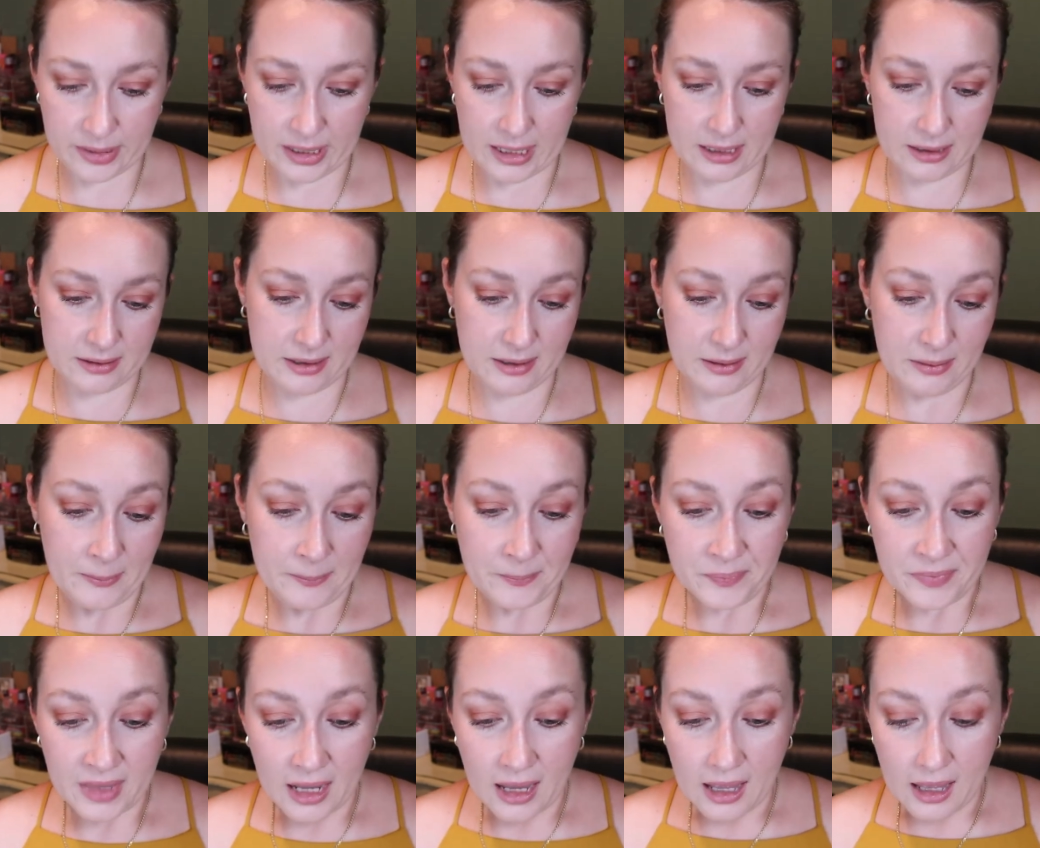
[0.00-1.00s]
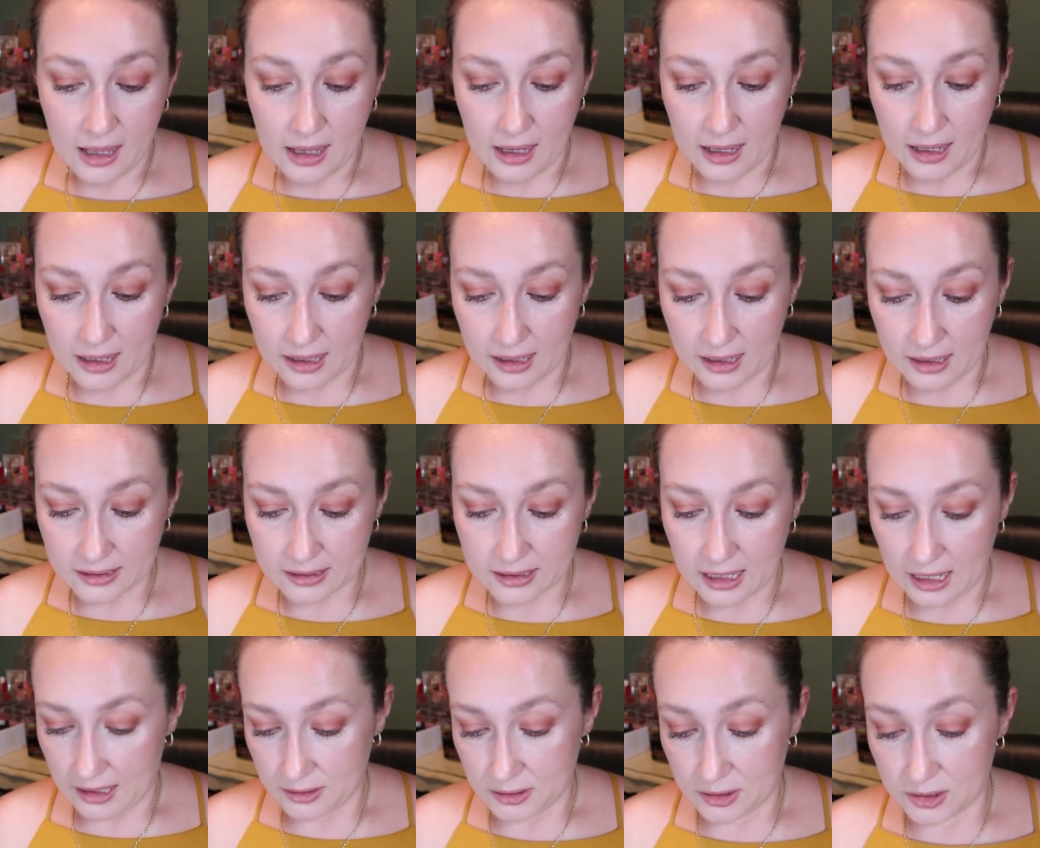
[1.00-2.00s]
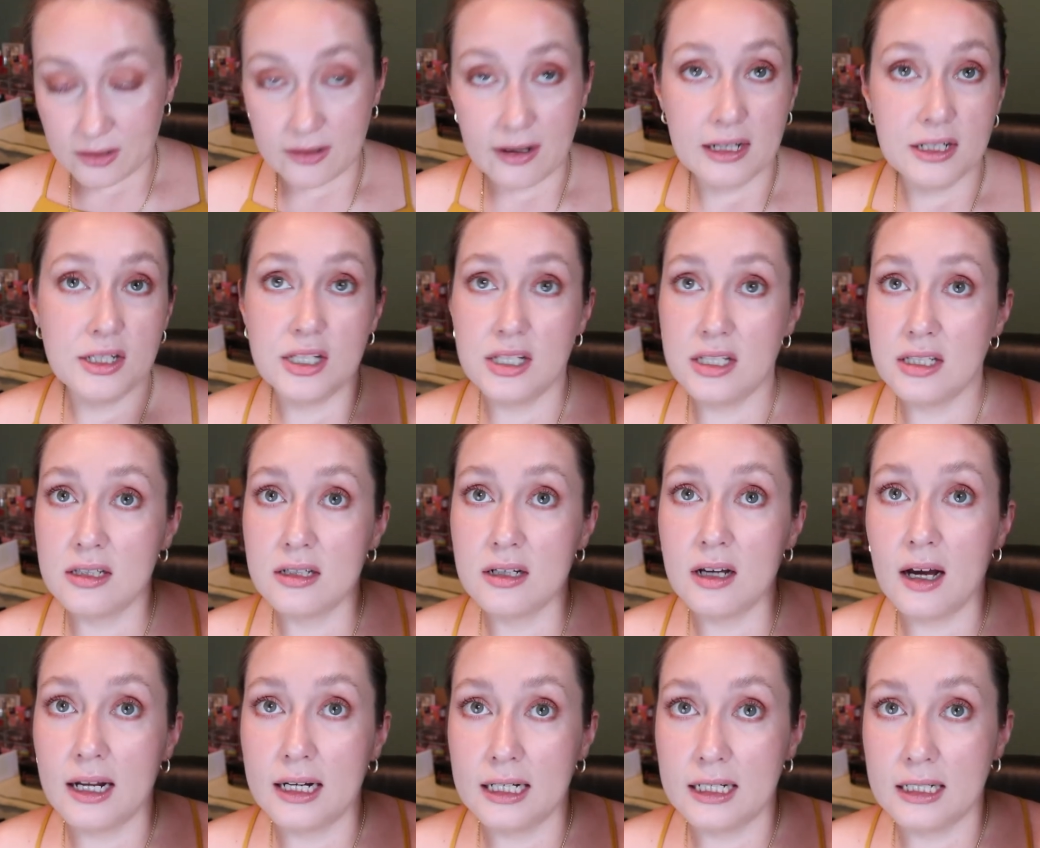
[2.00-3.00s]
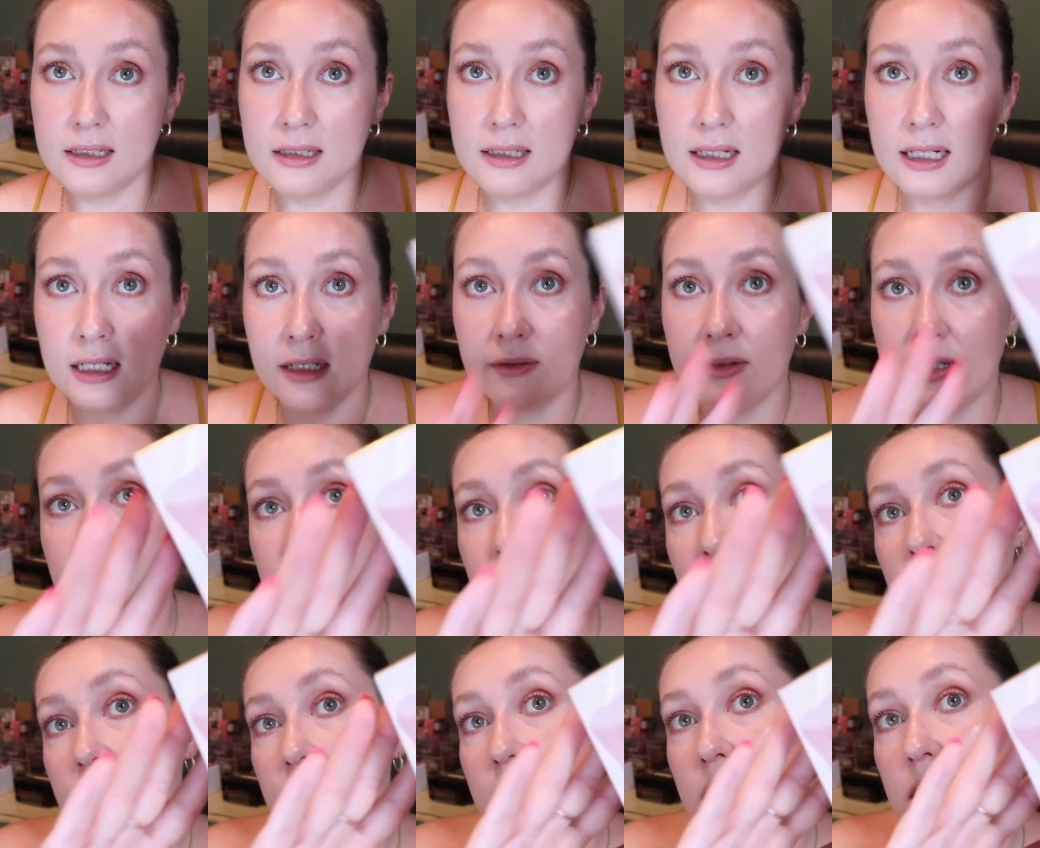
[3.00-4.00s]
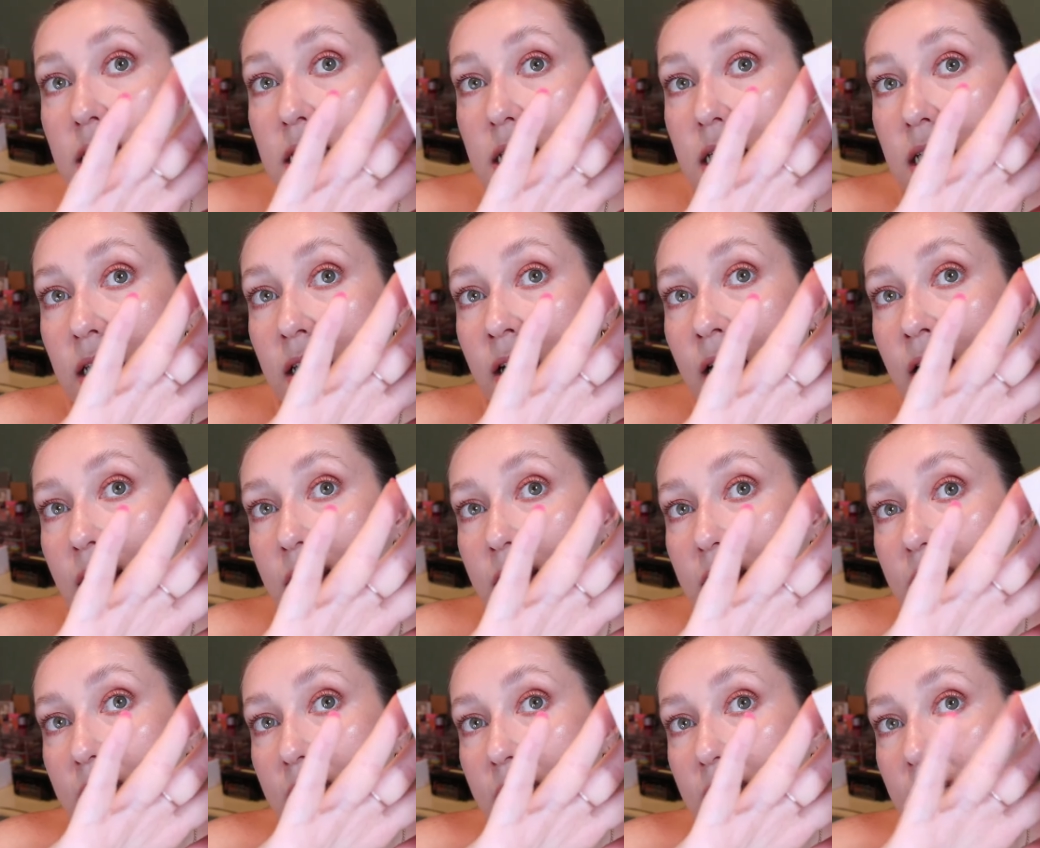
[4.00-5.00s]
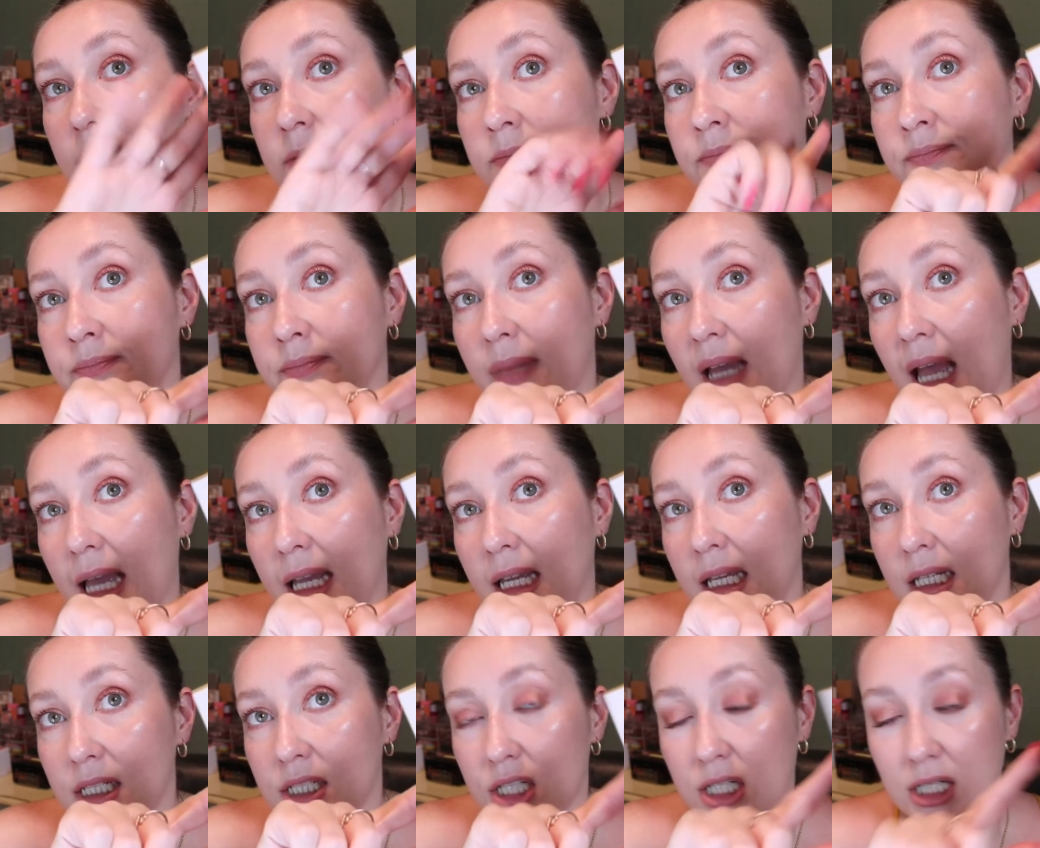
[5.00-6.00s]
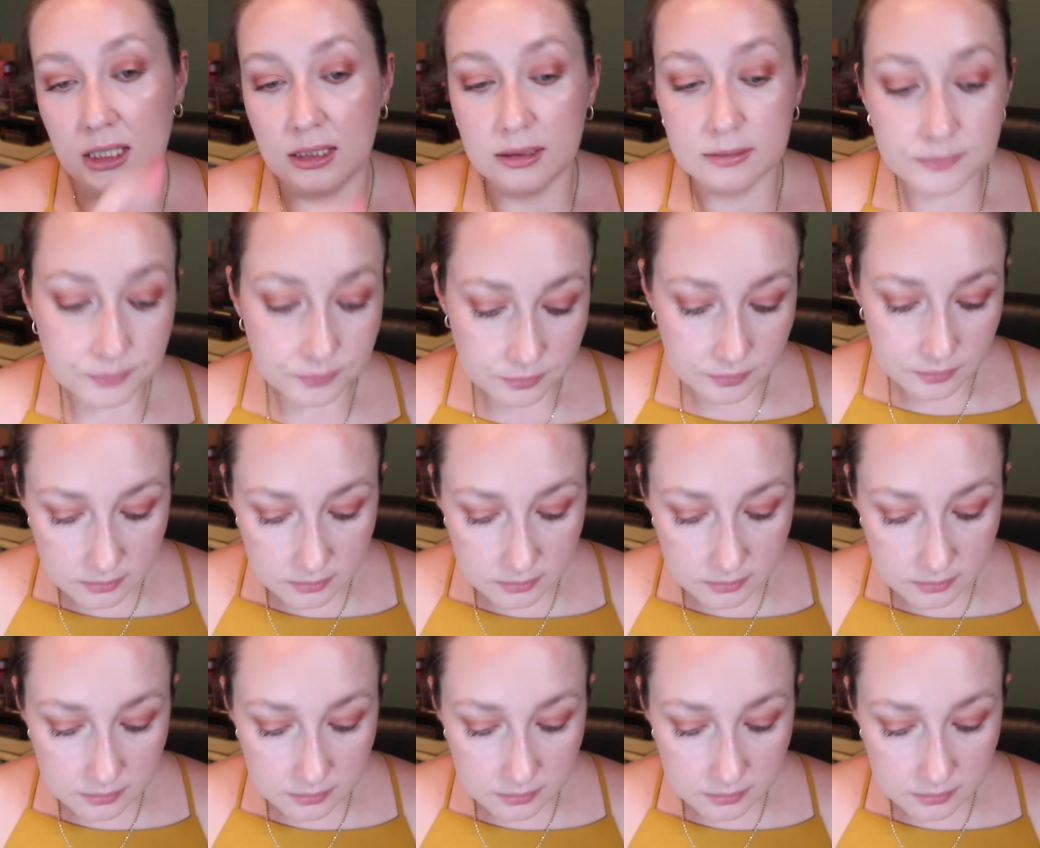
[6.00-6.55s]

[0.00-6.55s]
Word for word: But yeah, so I just got it. Anyway, you can see it on the packaging.